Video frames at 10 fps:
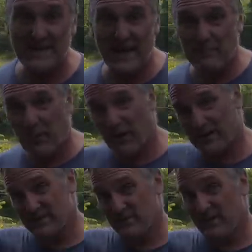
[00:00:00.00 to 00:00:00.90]
a lot of
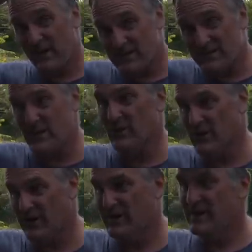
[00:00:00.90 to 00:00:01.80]
parks. And we'd also
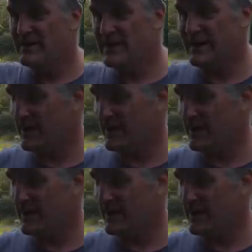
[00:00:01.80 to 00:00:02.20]
take